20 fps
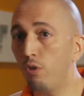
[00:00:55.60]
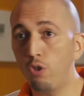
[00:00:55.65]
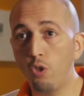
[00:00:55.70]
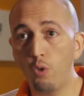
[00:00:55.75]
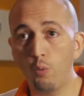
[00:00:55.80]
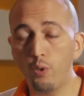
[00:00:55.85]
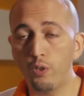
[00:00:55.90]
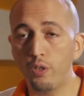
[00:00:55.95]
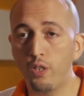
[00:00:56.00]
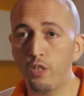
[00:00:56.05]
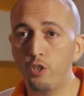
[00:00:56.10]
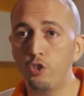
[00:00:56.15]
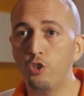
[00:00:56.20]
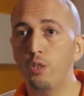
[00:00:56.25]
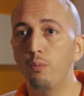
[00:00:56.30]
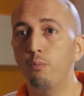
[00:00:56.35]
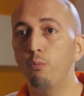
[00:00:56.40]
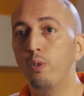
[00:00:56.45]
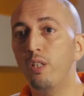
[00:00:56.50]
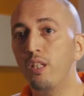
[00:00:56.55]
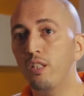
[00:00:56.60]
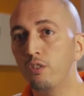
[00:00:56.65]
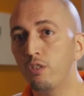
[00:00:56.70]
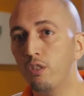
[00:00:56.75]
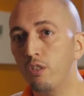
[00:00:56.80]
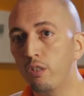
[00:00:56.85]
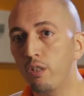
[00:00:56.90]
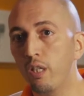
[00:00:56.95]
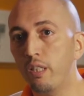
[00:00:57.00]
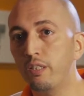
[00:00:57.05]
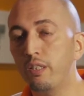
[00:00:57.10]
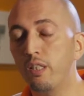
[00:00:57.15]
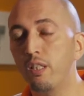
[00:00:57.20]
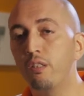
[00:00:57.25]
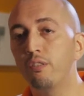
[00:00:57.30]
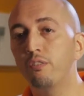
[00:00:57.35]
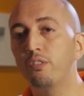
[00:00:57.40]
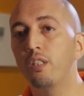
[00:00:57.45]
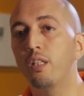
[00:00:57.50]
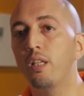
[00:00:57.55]
No, we're not a gym. We consider
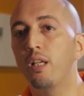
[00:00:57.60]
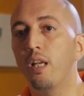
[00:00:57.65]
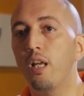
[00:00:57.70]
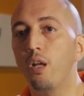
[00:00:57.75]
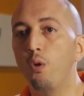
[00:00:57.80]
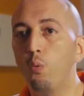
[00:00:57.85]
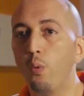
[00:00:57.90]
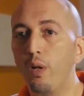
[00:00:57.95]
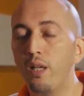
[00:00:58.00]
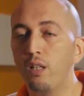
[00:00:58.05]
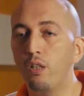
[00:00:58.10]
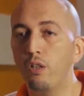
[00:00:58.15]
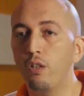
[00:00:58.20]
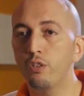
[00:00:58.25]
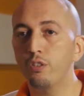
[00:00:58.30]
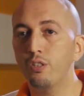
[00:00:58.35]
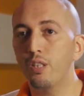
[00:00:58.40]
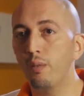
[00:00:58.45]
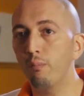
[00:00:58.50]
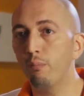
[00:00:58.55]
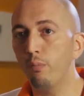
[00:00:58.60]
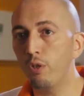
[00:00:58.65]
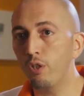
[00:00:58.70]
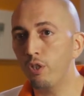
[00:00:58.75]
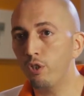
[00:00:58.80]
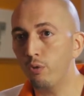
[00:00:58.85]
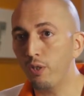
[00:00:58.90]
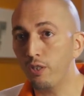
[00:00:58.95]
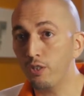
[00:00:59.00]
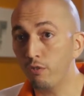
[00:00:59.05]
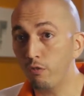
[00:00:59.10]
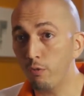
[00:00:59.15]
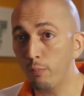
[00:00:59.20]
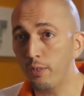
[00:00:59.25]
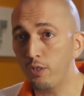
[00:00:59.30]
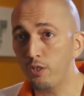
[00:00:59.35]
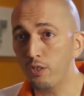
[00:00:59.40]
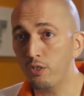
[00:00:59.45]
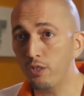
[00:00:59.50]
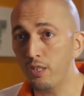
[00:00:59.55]
ourselves a weight loss and body
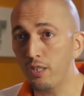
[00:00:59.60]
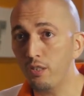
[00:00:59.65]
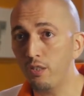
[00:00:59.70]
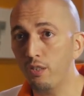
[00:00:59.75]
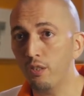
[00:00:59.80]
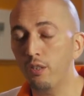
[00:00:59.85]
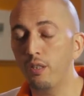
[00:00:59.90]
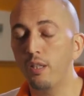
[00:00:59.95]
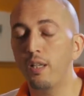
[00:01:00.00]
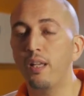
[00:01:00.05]
transformation center.